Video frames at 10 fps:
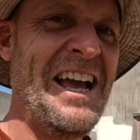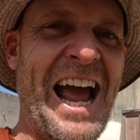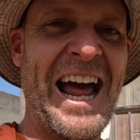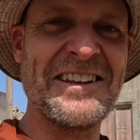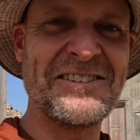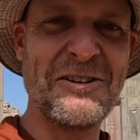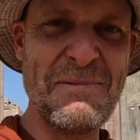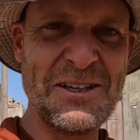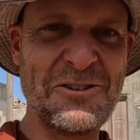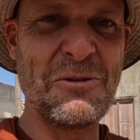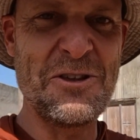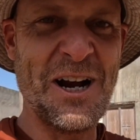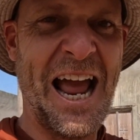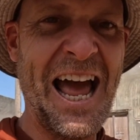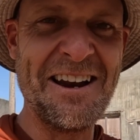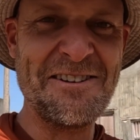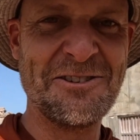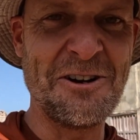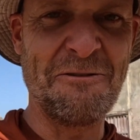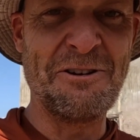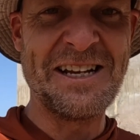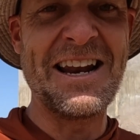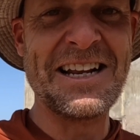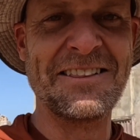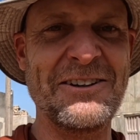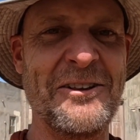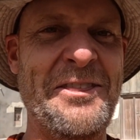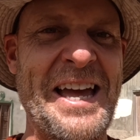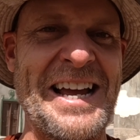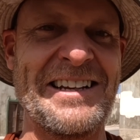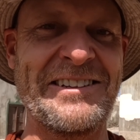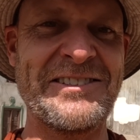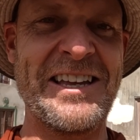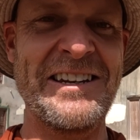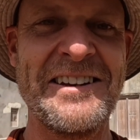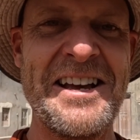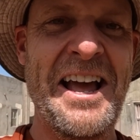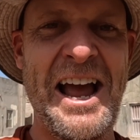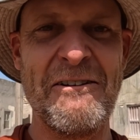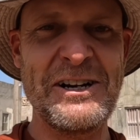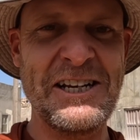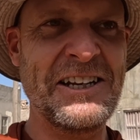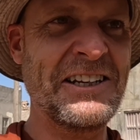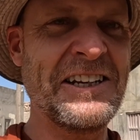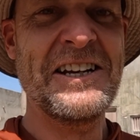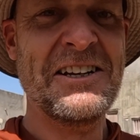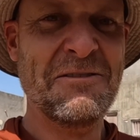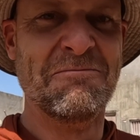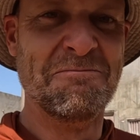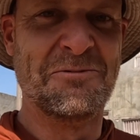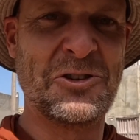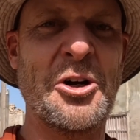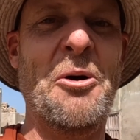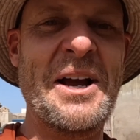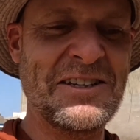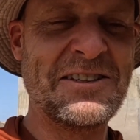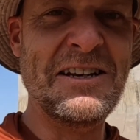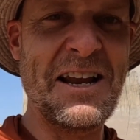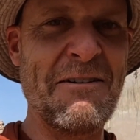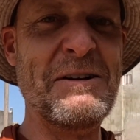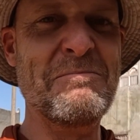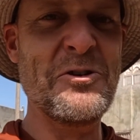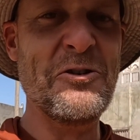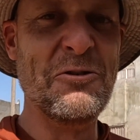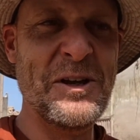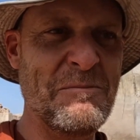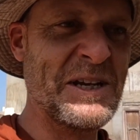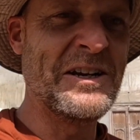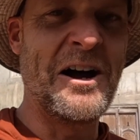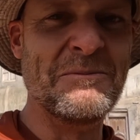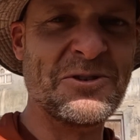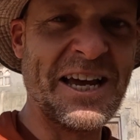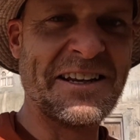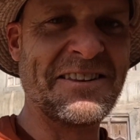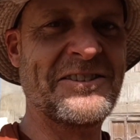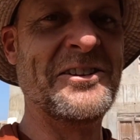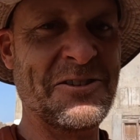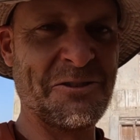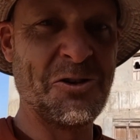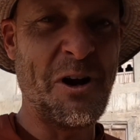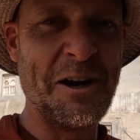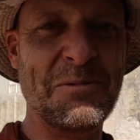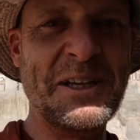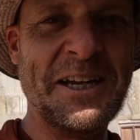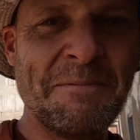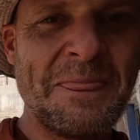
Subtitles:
And it sort of messes with your head. You start forgetting little things, and every choice and every movement becomes like this incredibly